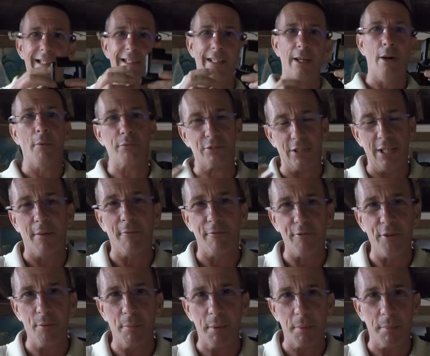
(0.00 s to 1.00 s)
Now obviously I'm
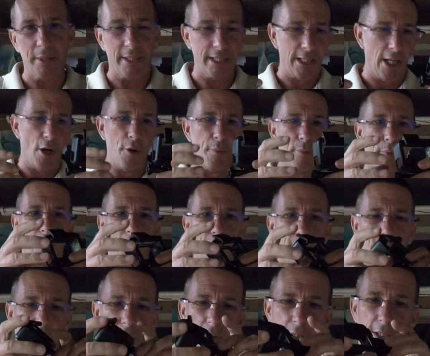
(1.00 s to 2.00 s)
filming with the
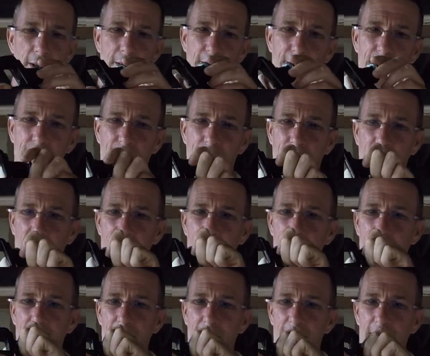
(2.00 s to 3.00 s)
GoPro, so I
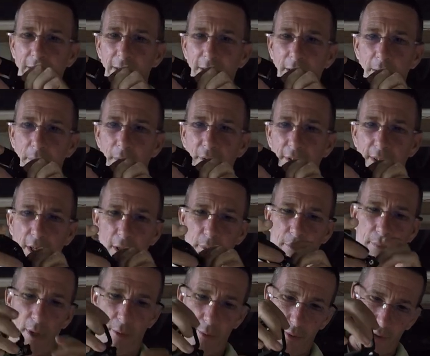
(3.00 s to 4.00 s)
can't put the
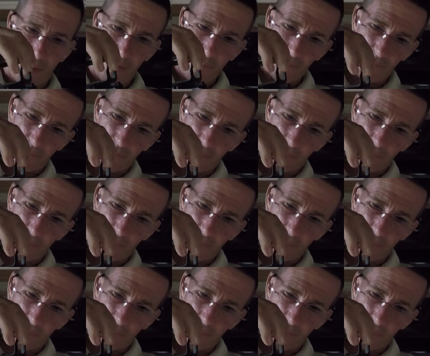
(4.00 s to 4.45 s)
GoPro on it.